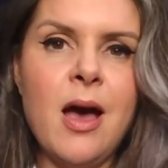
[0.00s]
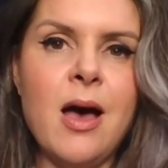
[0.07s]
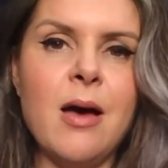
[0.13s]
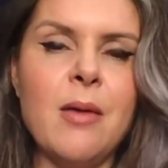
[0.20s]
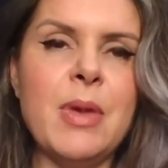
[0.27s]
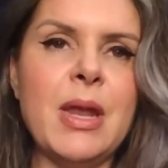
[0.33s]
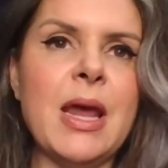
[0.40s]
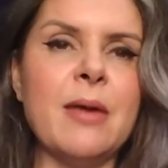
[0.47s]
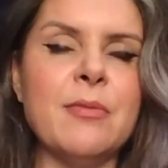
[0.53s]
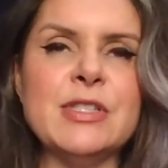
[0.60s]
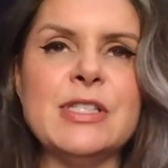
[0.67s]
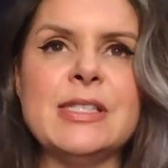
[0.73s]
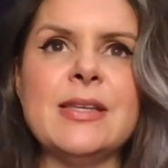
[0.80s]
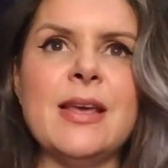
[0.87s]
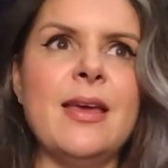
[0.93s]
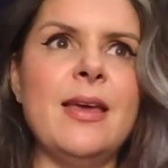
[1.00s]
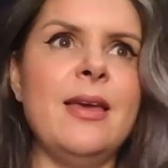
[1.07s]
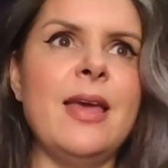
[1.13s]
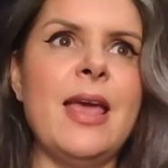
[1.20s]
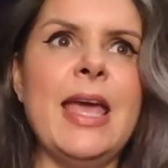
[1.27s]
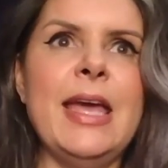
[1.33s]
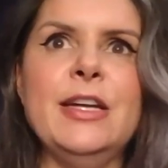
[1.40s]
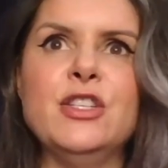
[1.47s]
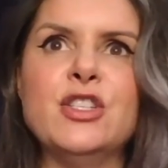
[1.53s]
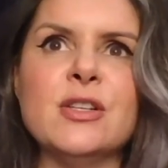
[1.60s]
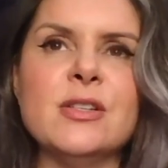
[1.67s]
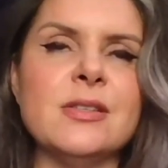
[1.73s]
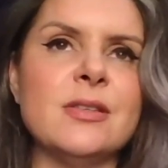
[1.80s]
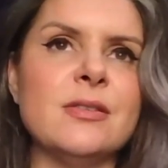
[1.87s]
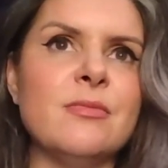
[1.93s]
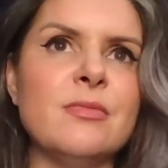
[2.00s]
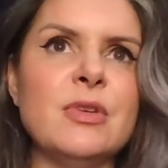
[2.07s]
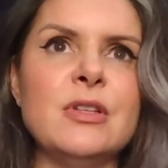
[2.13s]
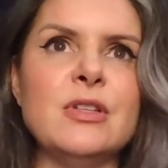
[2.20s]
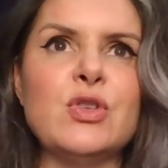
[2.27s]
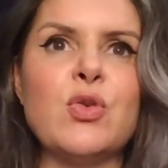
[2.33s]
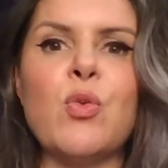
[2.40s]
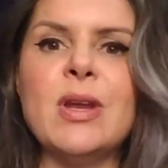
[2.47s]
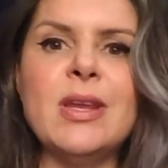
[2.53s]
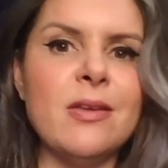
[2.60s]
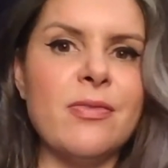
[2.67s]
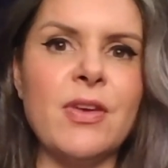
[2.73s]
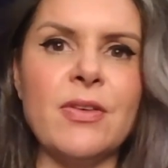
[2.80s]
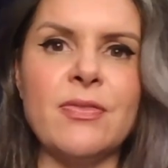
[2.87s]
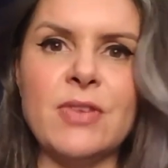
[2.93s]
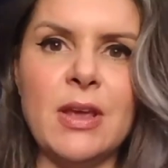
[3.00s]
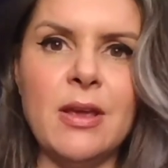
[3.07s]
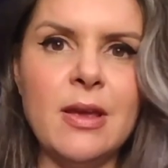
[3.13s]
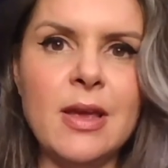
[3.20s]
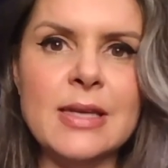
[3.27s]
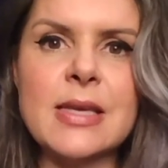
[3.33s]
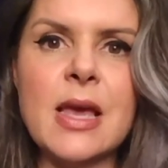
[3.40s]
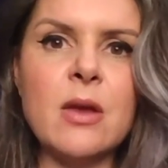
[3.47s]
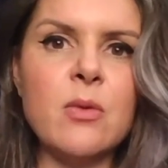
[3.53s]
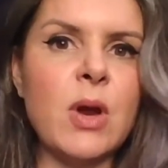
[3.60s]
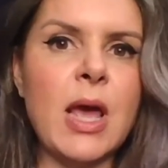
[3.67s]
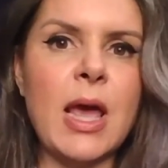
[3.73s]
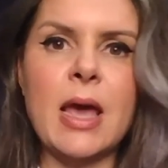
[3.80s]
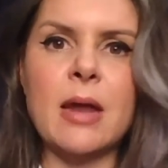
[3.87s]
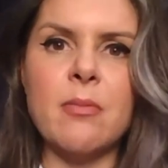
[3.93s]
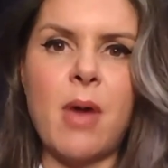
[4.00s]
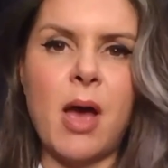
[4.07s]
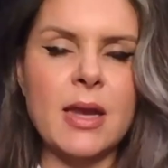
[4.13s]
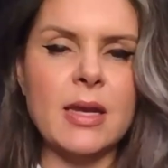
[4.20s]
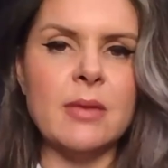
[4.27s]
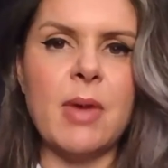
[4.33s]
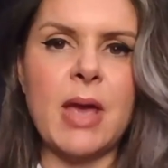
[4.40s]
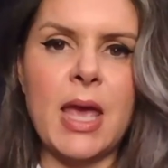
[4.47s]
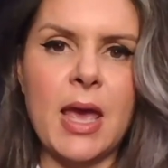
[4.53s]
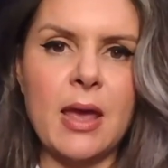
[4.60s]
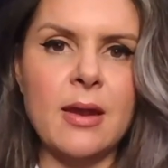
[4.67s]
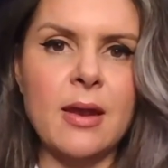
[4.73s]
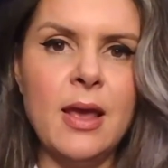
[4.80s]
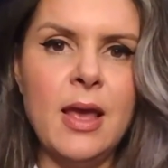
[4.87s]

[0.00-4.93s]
And I would say ages 20 to 50 is kind of what I had in mind in my head.